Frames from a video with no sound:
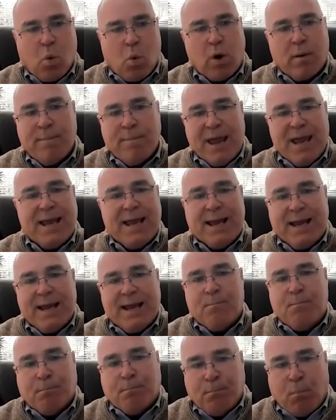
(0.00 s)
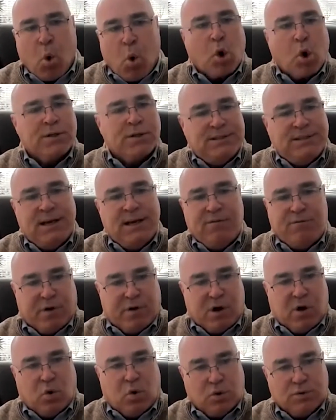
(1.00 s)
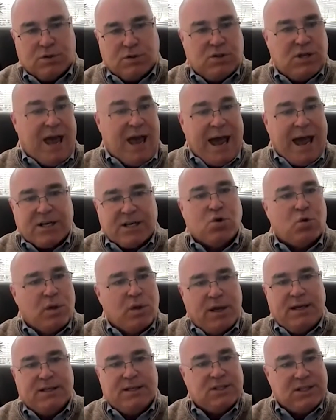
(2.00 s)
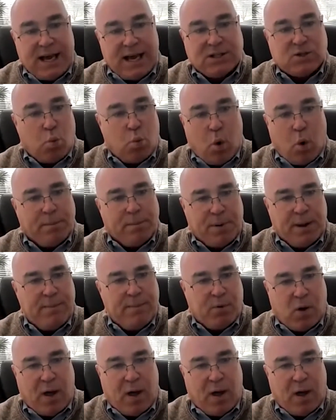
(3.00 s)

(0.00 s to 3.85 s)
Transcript: we're making it more difficult to actually assess what people